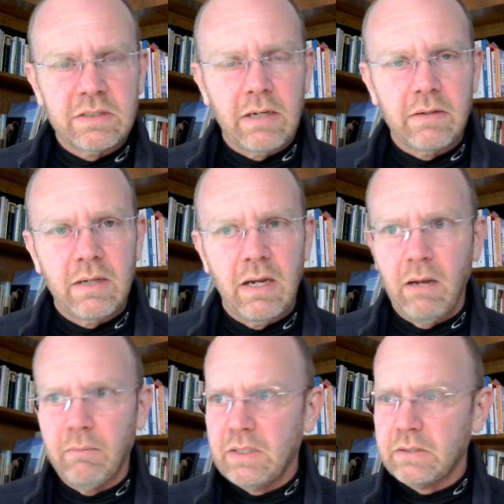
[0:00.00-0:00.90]

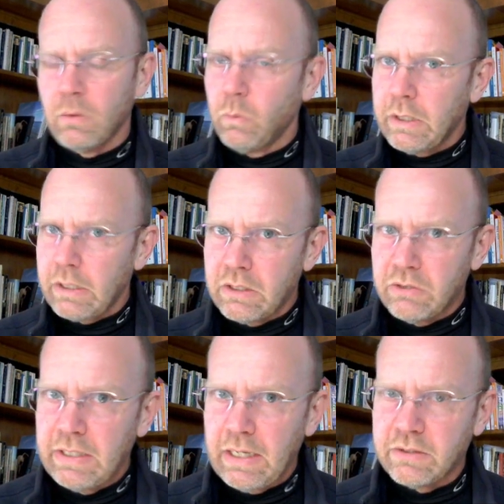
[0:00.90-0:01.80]
out, is a wicked
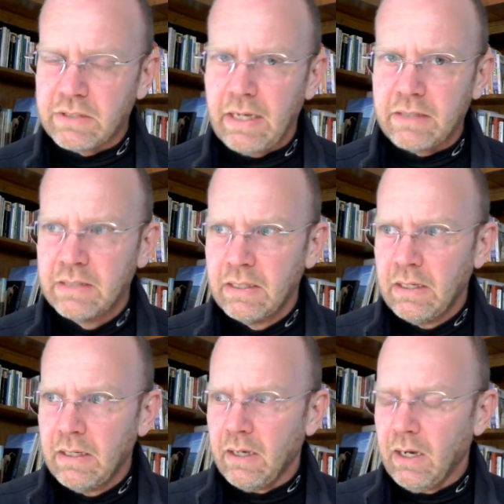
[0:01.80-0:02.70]
greenhouse gas,
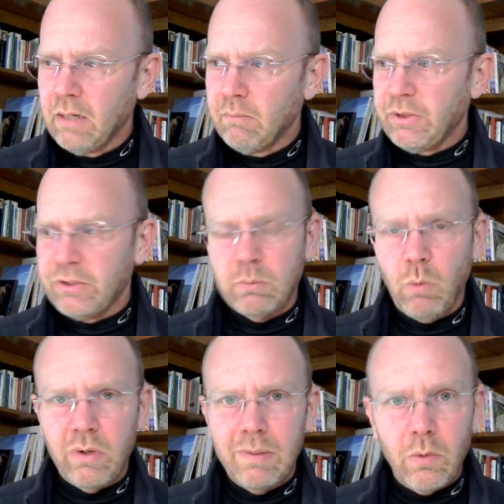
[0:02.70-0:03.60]
but there's
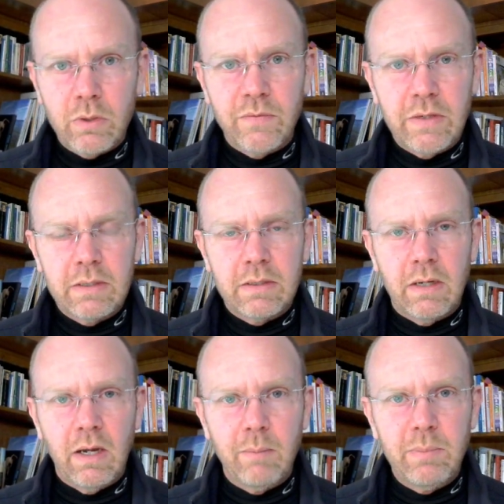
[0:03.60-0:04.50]
more and more of it
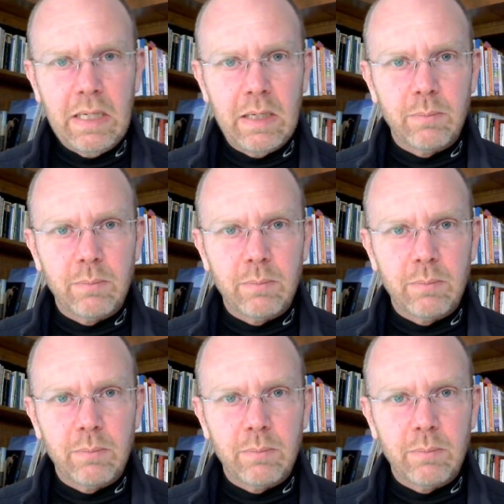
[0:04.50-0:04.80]
being